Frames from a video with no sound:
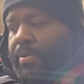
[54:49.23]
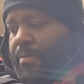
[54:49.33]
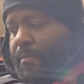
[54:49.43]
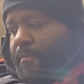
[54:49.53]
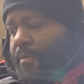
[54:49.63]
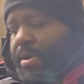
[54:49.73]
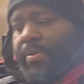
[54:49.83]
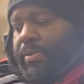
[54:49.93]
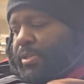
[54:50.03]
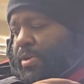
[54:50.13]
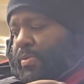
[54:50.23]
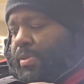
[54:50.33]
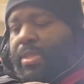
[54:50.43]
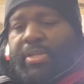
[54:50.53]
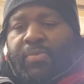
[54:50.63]
reels, so
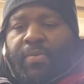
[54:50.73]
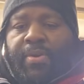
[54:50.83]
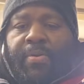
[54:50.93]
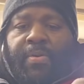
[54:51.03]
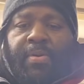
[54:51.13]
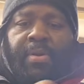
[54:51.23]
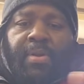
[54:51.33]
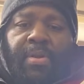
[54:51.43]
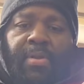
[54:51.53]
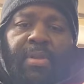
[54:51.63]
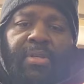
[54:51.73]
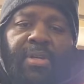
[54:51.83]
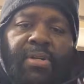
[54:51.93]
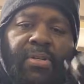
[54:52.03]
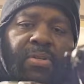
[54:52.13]
this reel, this
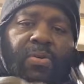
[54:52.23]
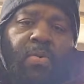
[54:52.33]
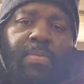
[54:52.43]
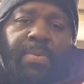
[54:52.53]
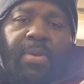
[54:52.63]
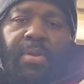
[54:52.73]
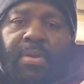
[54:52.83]
here's a Scorpion.